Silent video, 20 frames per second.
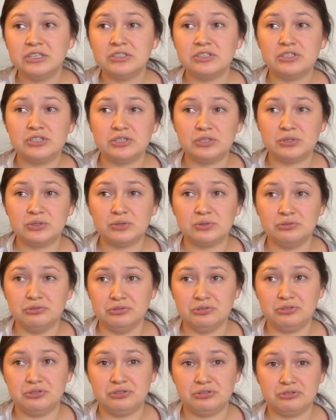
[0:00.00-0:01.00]
to
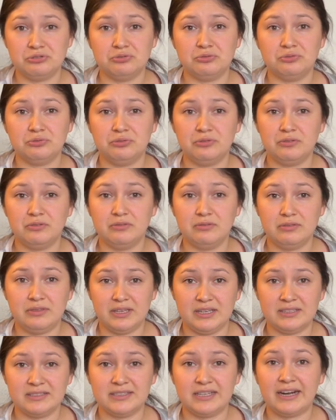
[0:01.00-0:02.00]
do
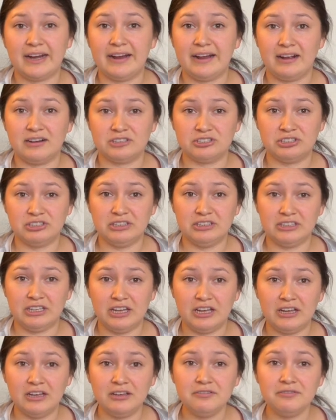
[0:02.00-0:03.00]
things that I actually
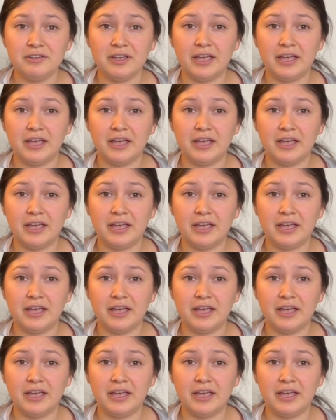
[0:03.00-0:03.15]
love,